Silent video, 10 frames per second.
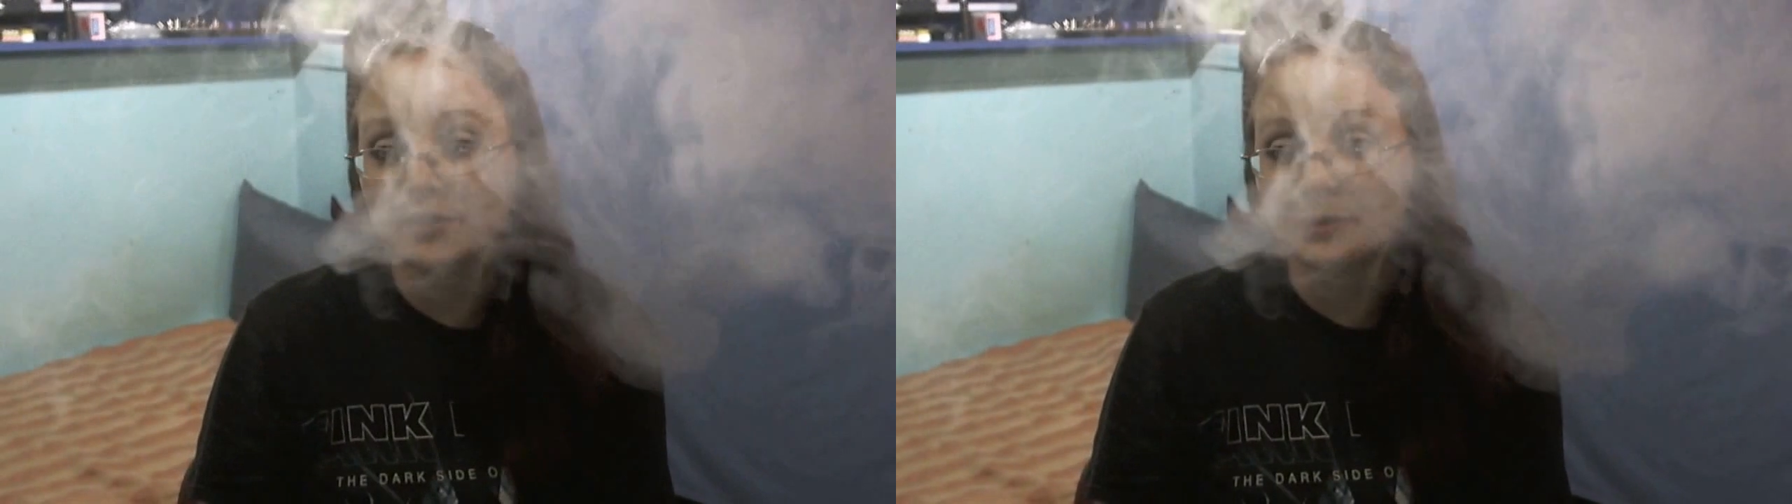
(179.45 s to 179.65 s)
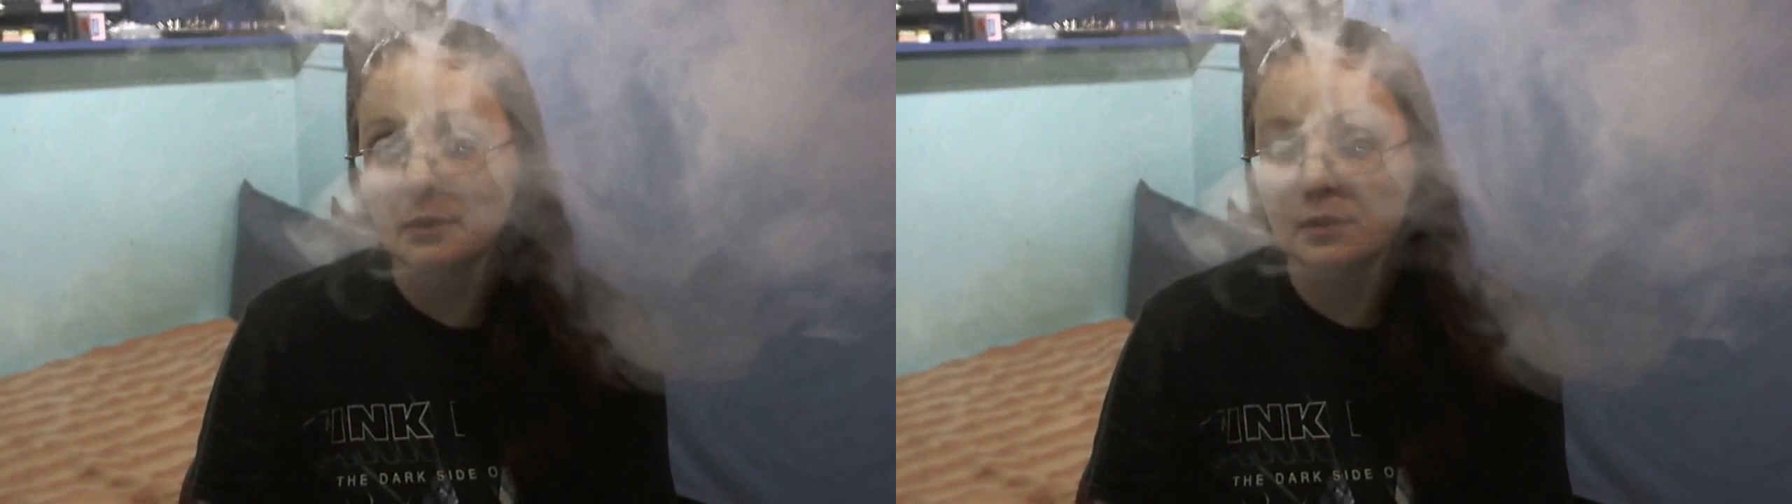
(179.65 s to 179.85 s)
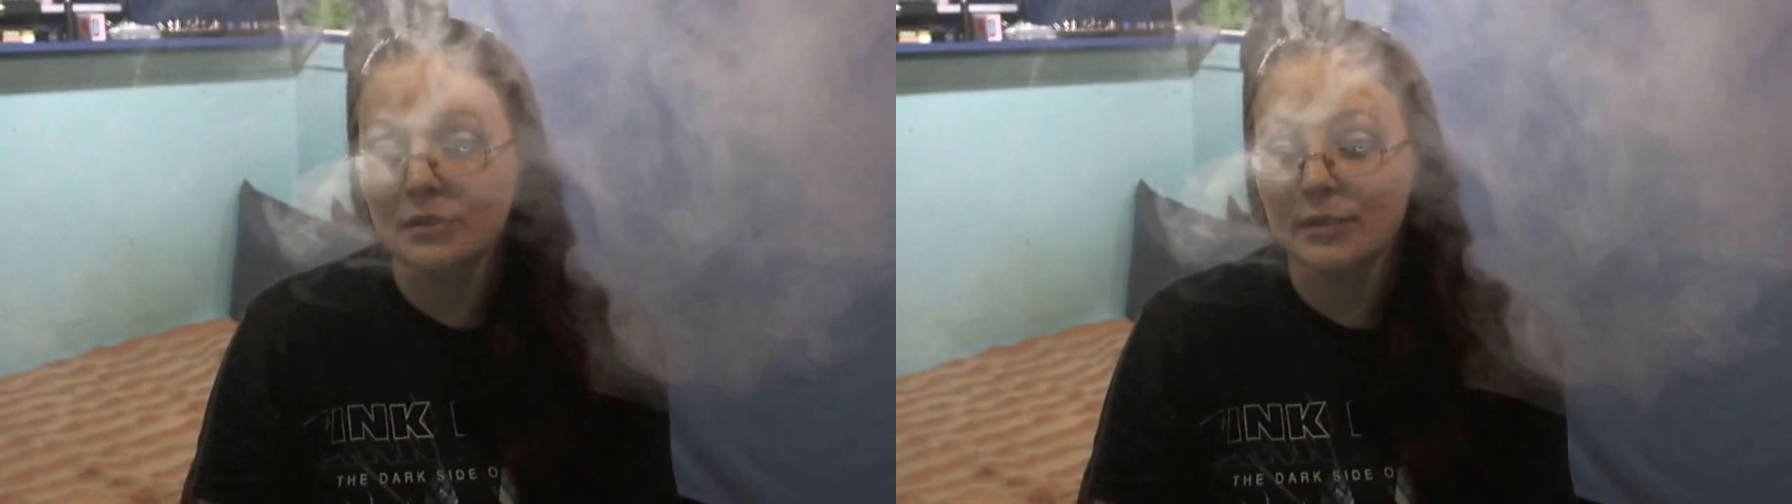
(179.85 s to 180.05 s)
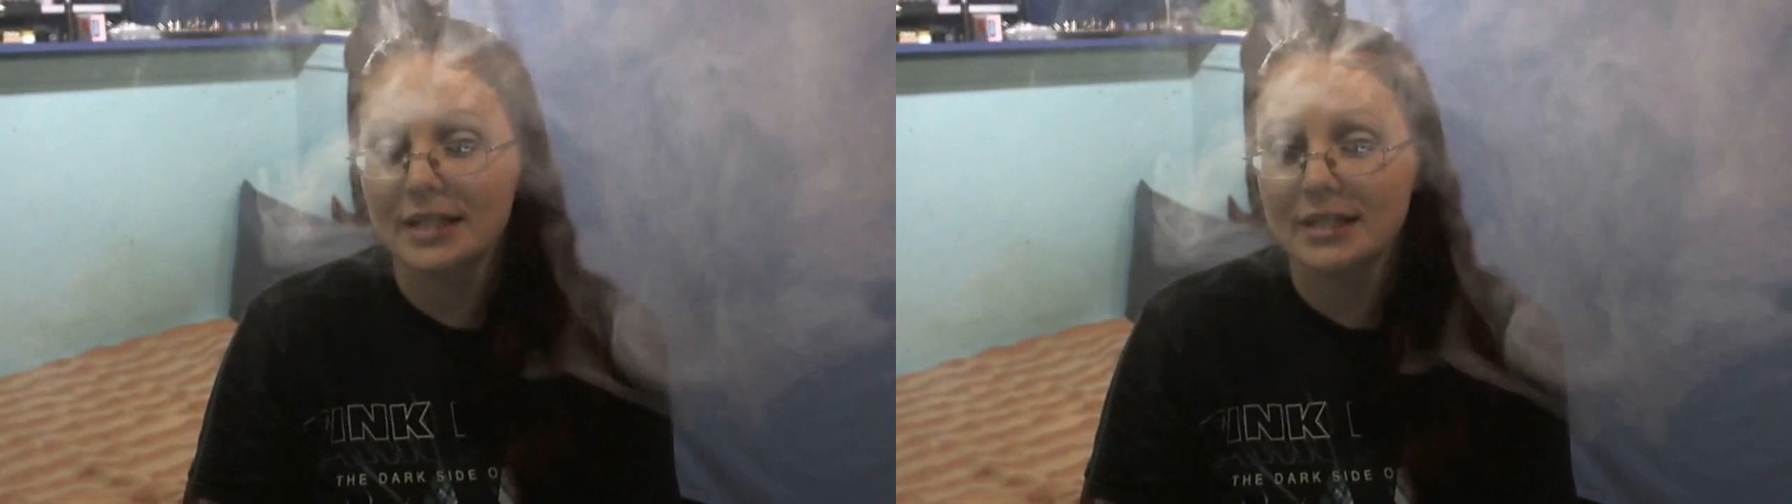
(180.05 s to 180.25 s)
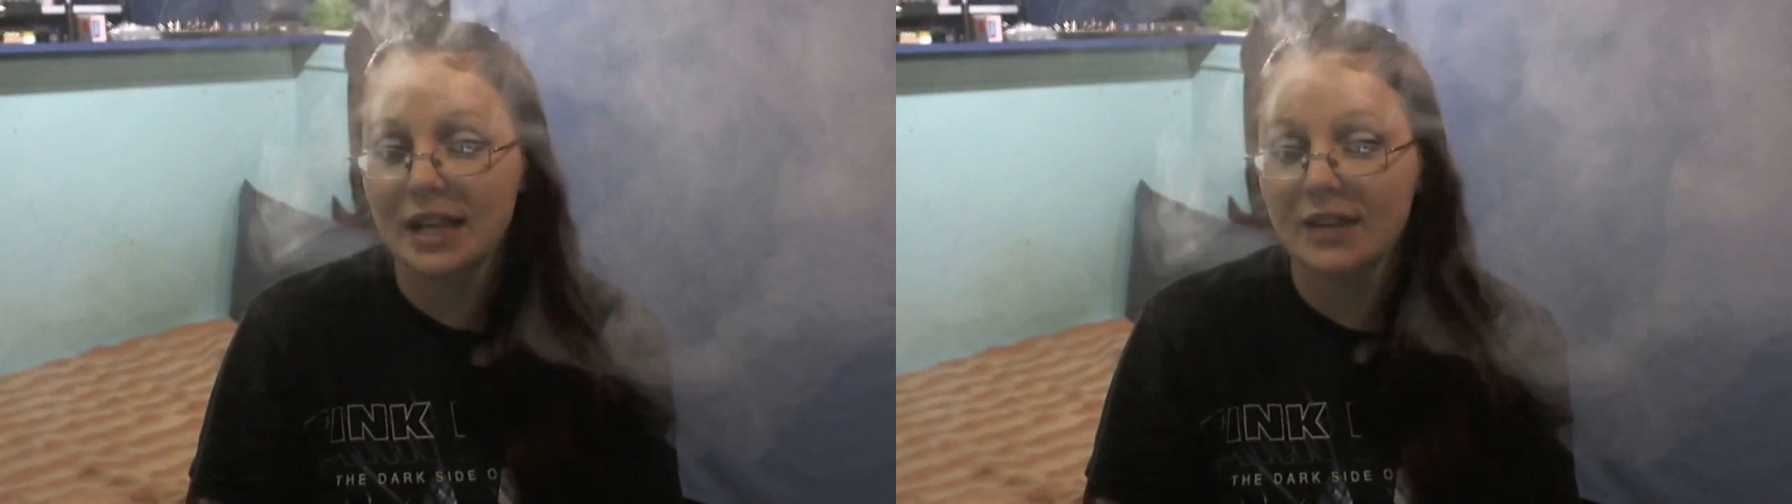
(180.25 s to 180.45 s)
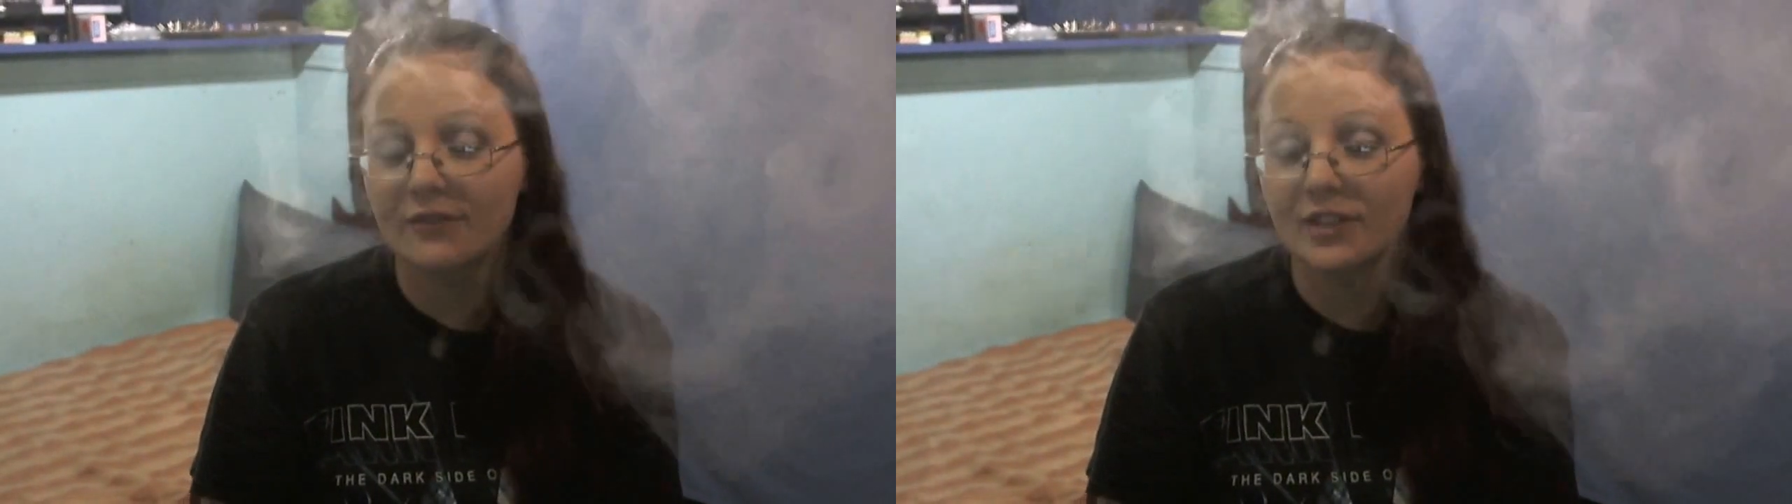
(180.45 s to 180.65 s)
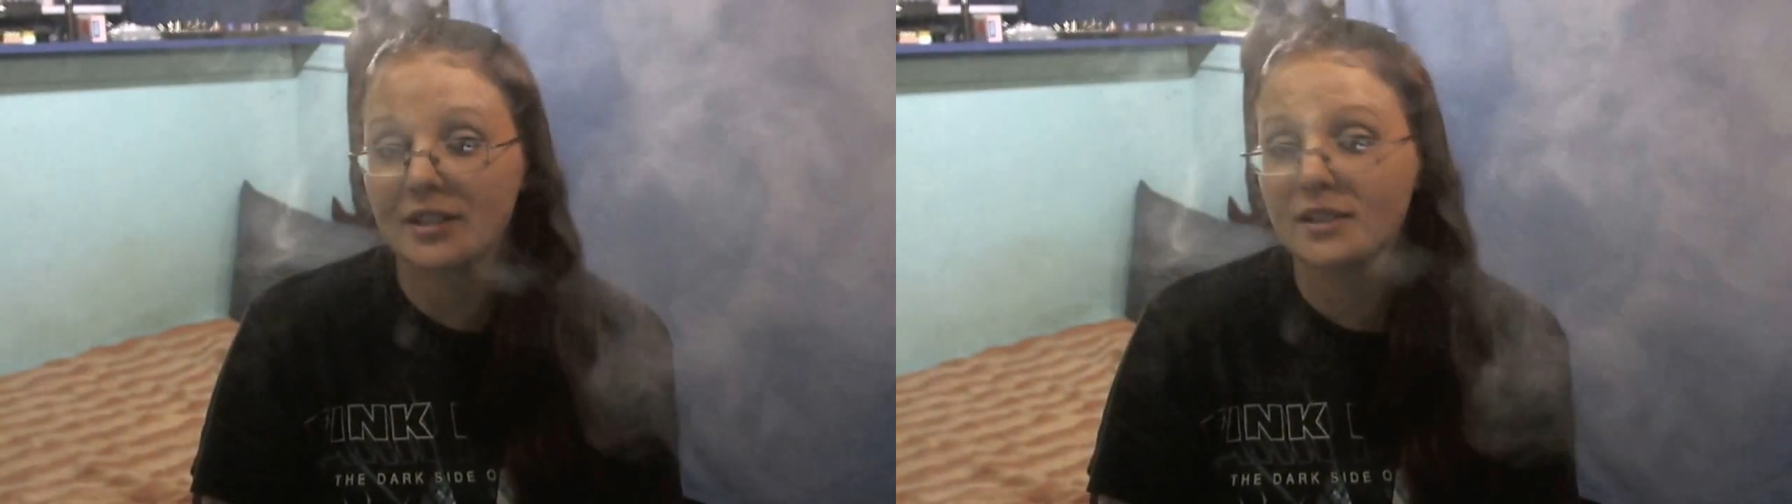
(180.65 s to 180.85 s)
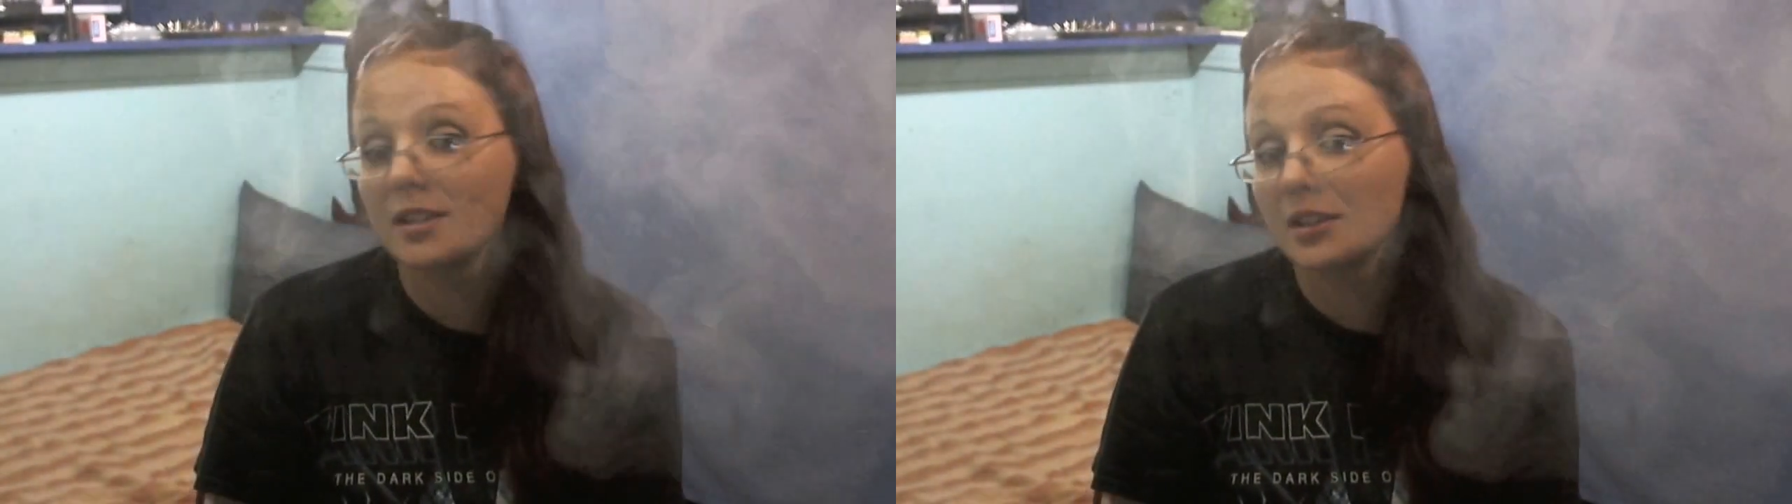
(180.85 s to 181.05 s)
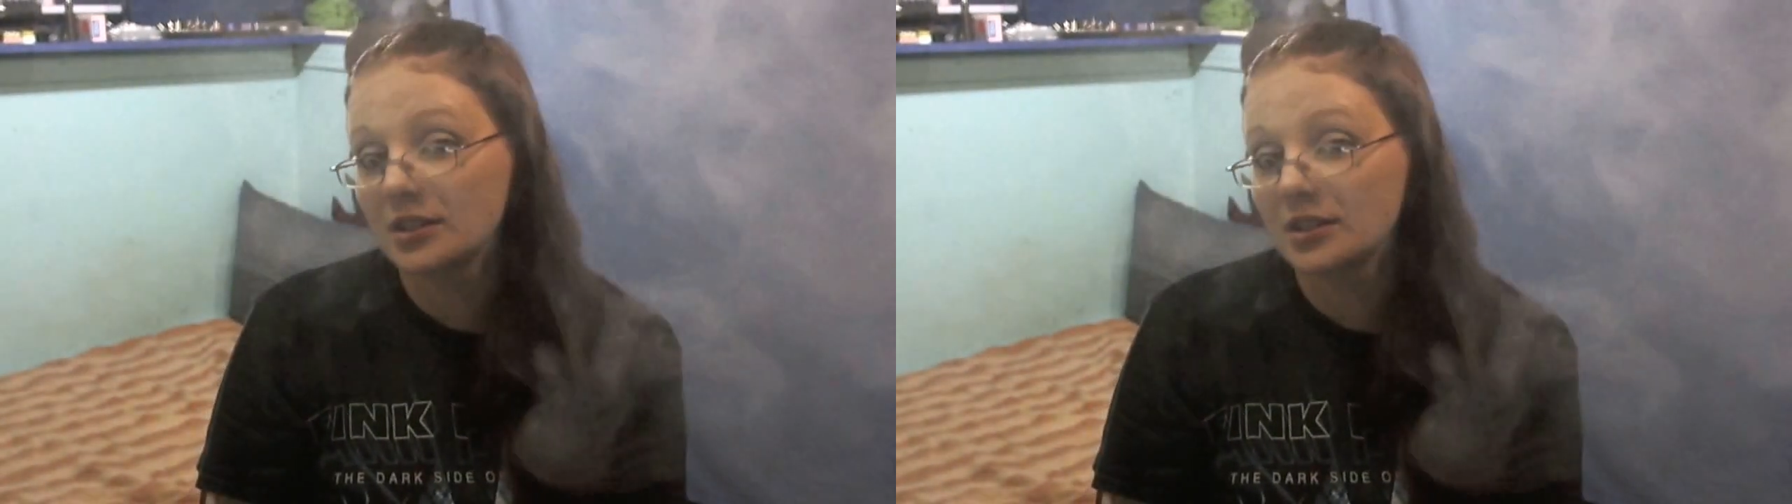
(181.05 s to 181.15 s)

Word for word: remember to be safe and